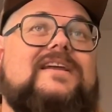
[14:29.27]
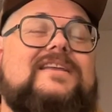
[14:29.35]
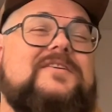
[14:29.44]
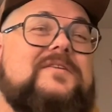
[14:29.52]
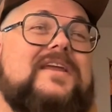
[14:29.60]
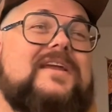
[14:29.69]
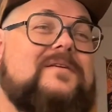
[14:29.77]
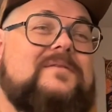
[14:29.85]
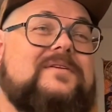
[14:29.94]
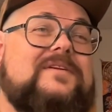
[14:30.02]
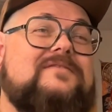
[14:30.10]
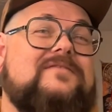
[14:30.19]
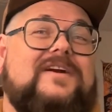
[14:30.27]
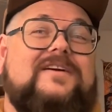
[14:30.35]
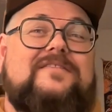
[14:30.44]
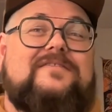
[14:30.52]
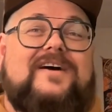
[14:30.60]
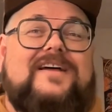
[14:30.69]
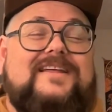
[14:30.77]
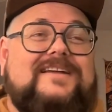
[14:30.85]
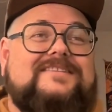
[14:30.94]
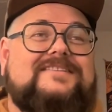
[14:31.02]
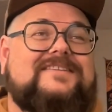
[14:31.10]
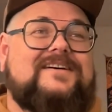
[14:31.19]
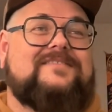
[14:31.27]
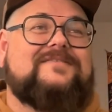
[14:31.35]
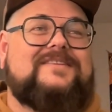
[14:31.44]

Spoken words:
you can't really verify that stuff.